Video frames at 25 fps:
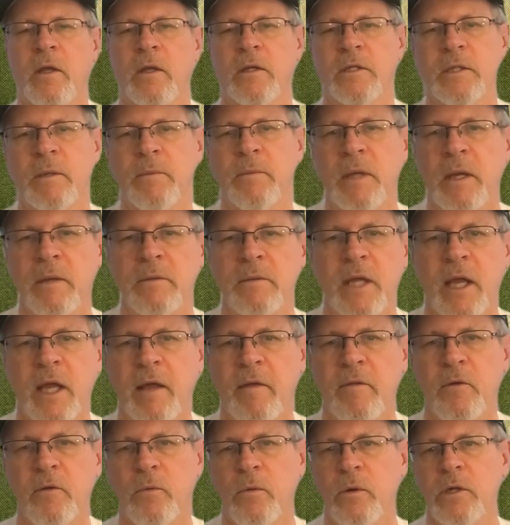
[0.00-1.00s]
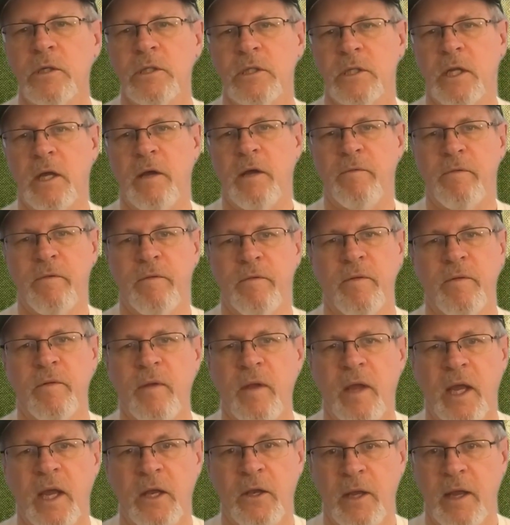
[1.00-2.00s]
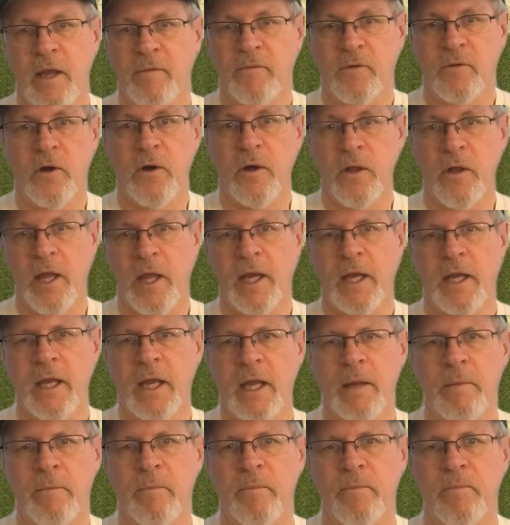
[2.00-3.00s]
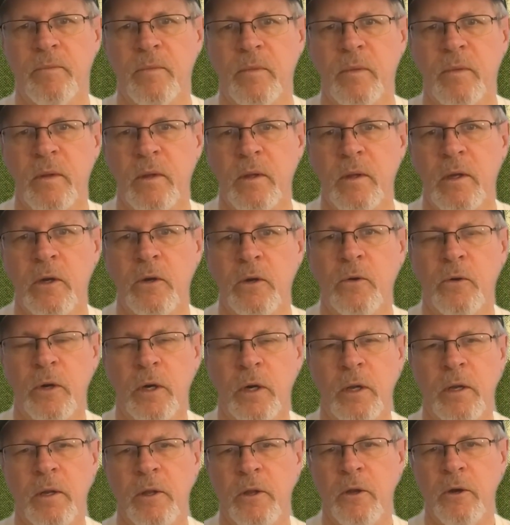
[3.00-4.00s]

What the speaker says: Sometimes they have their worst stuff, and you have to call that game accordingly.